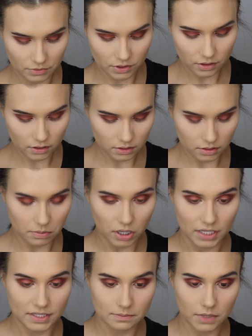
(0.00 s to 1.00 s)
I'm gonna
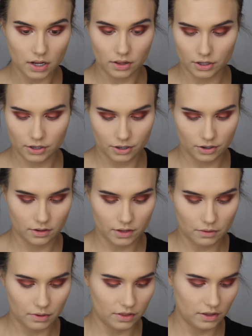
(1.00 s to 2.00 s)
apply some eyeliner,
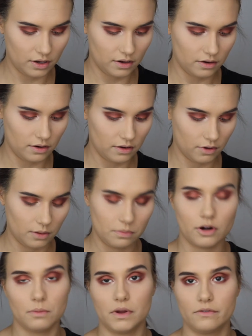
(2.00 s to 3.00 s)
that way then when I
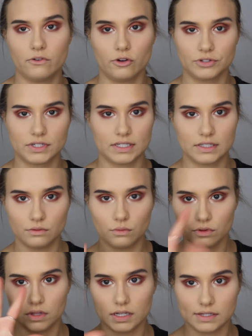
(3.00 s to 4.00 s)
put on my falsies you
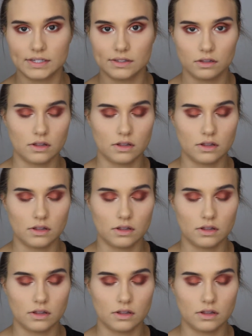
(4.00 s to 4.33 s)
won't like see the